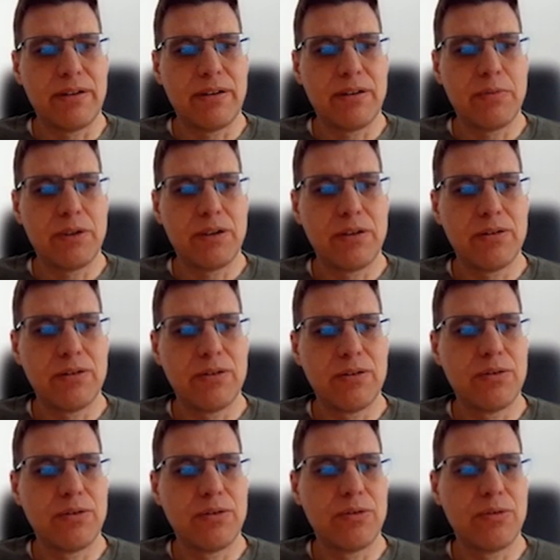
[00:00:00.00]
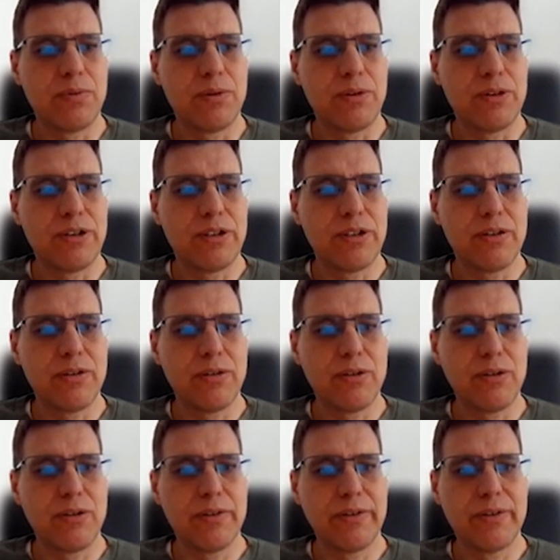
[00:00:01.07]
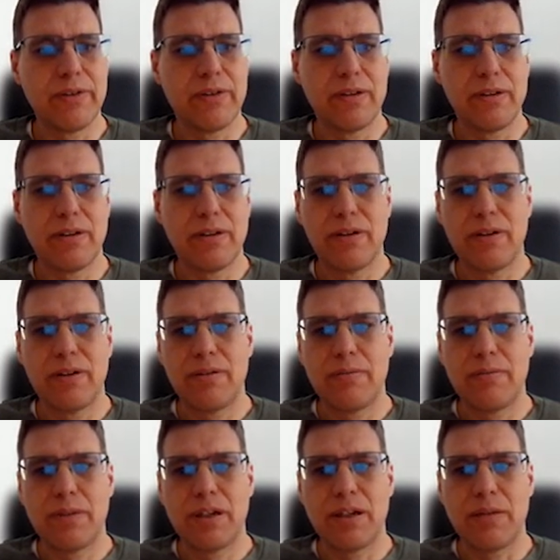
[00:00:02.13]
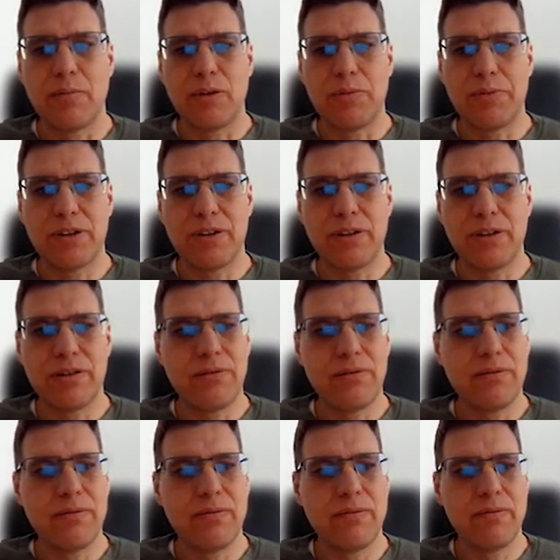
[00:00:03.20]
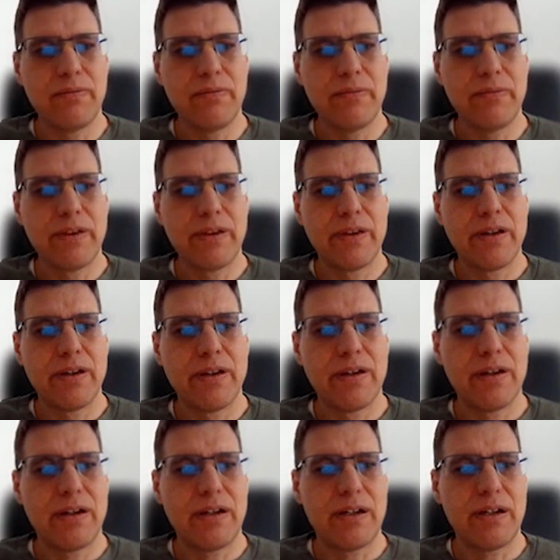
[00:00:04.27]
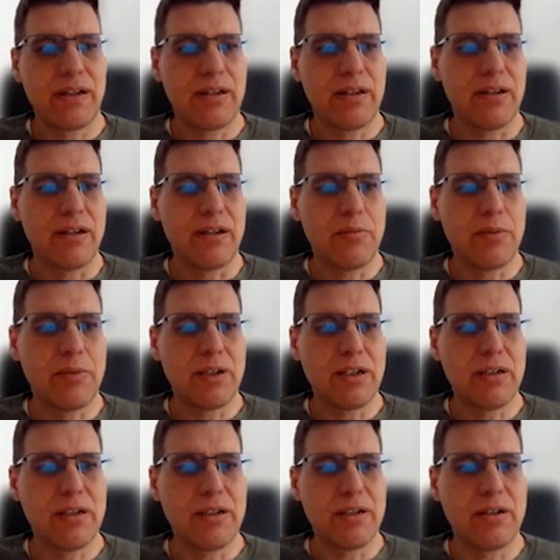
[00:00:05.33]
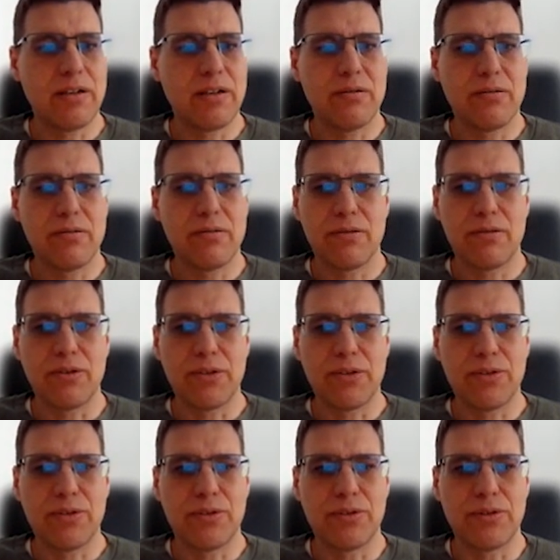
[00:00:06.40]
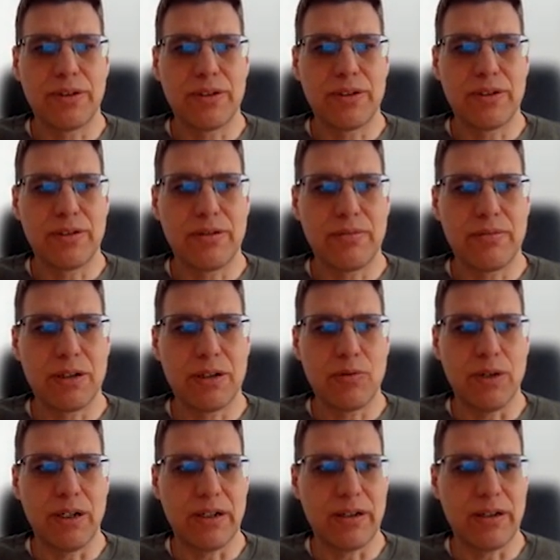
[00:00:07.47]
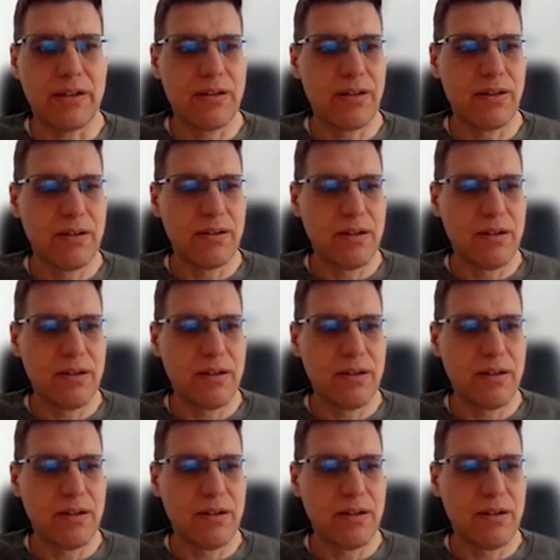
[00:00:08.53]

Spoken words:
terminal to topological node, became optional, and the MRID also is required.